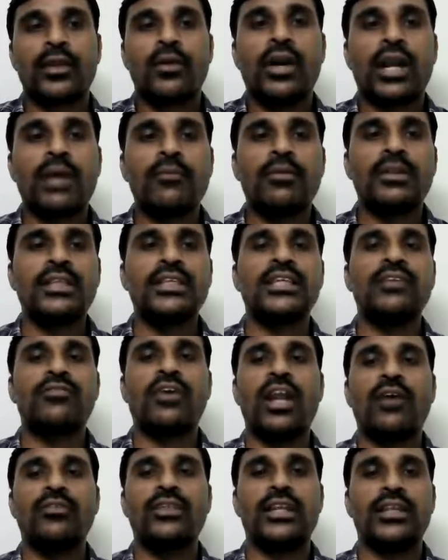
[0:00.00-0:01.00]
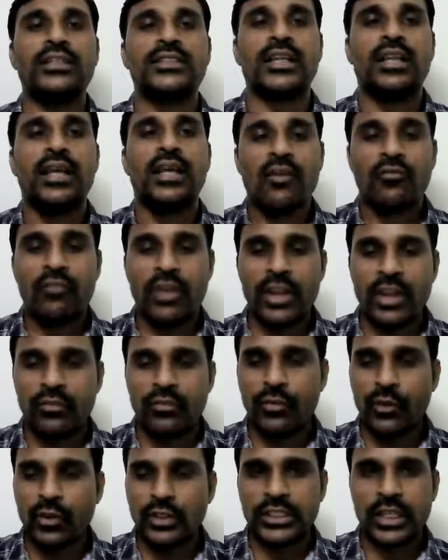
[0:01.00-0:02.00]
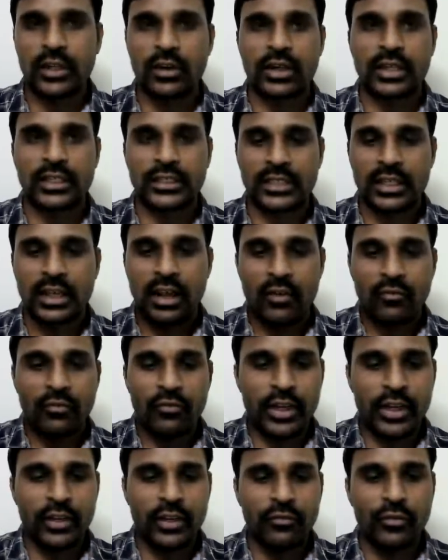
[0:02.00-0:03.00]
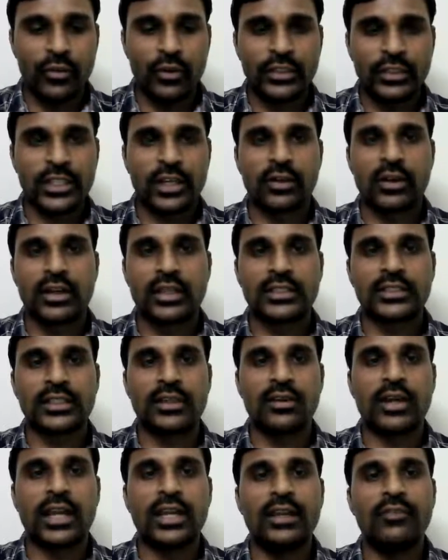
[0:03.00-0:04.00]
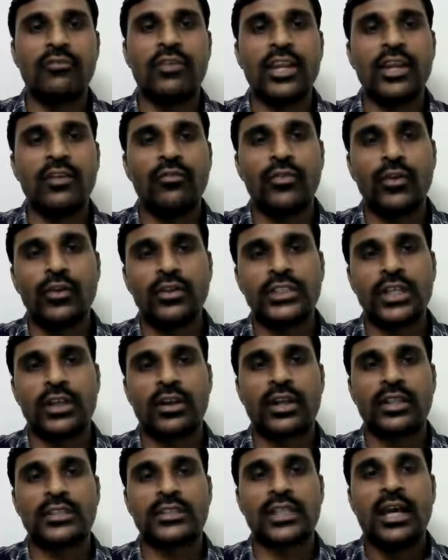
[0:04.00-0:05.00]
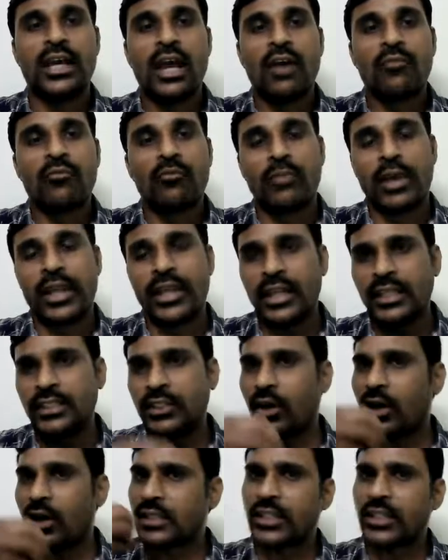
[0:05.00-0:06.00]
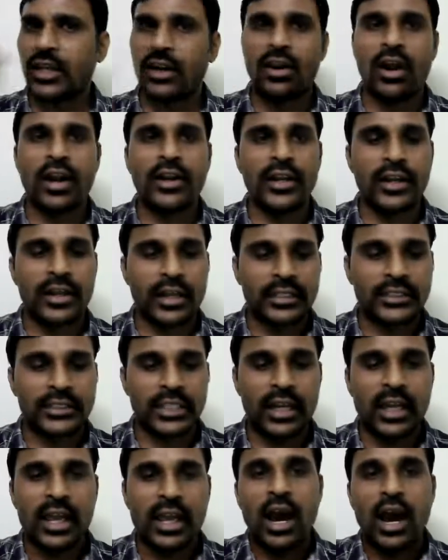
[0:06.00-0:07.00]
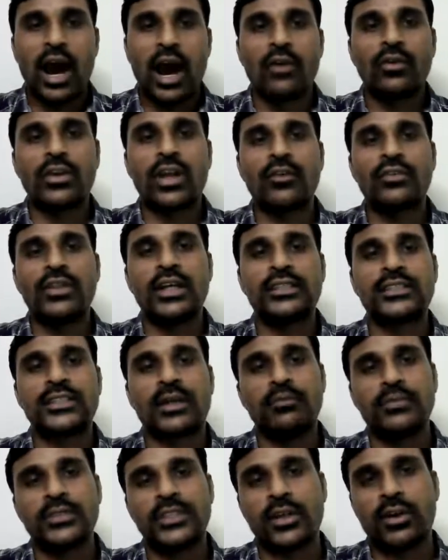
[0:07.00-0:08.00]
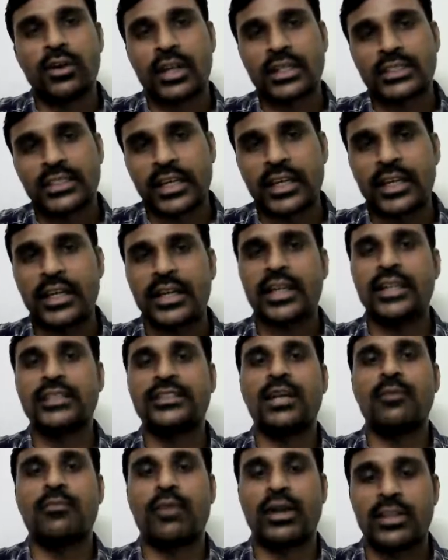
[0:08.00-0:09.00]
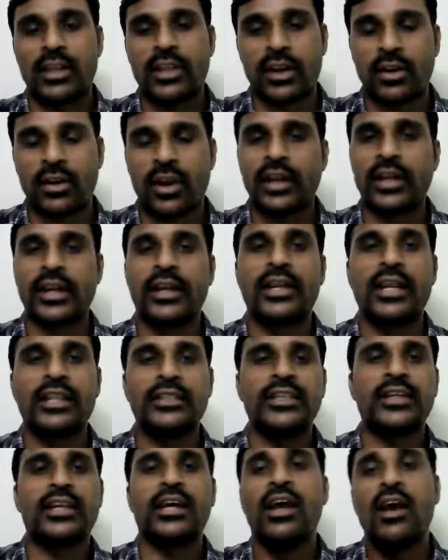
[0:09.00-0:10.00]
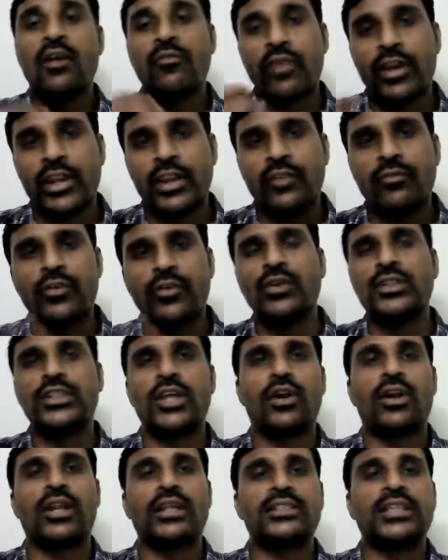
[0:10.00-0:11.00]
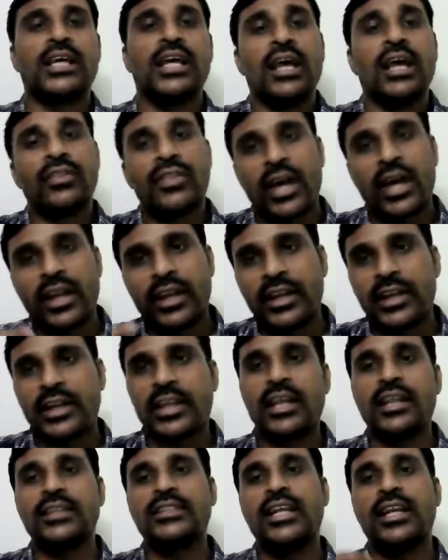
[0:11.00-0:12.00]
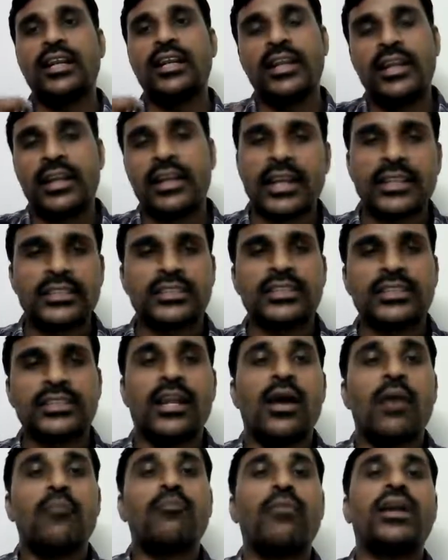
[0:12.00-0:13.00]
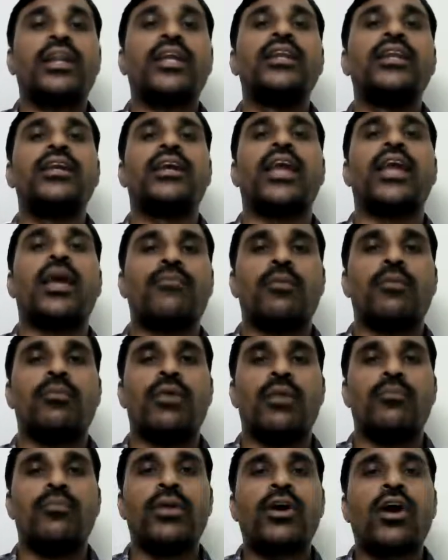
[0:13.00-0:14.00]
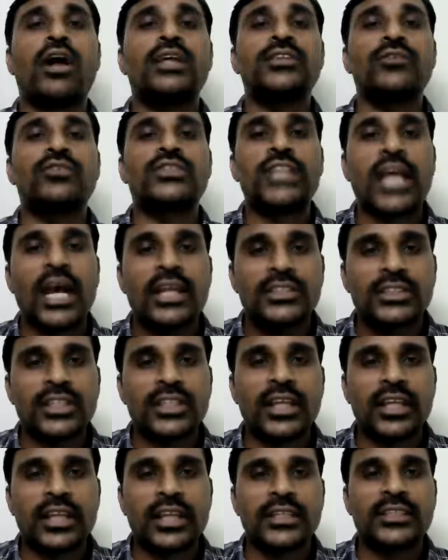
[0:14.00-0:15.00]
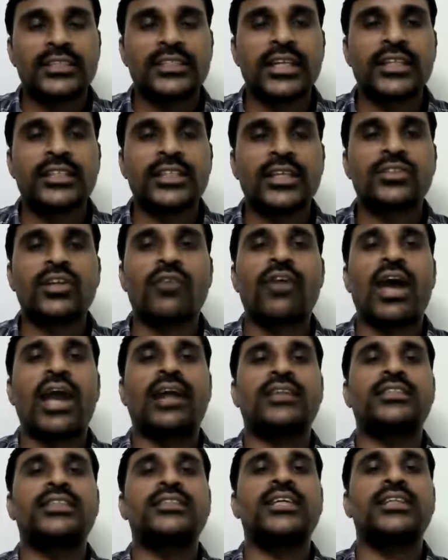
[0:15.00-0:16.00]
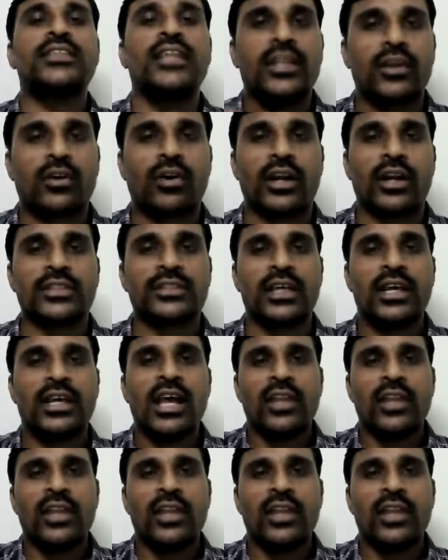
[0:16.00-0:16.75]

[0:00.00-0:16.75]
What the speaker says: Okay, but this is one of the reasons. Very few shareholders. Okay, very few shareholders. Many shareholders are not interested. Out of that, some shareholders are interested, but they are not intelligent. Very few shareholders, they are intelligent, interested, but incapable because of statutory restrictions of accessing the records.